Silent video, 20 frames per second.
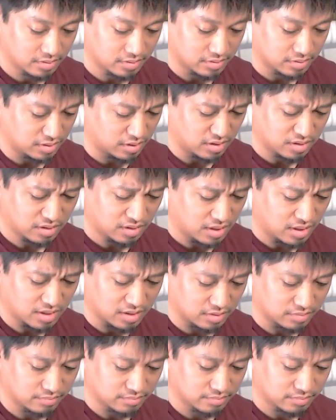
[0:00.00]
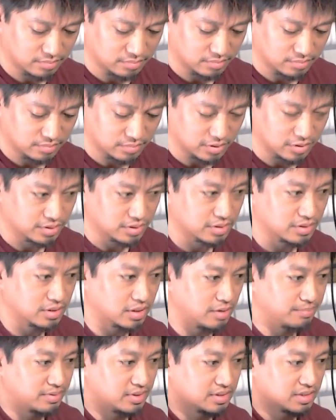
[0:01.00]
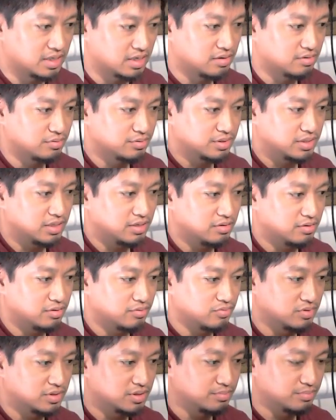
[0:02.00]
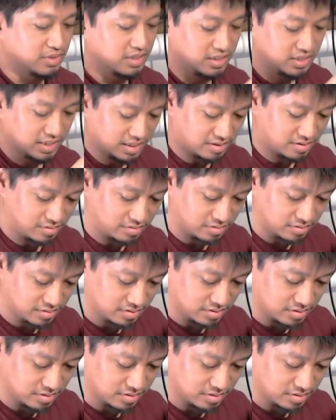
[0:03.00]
Not a lot. There's a top piece that goes here with some detail,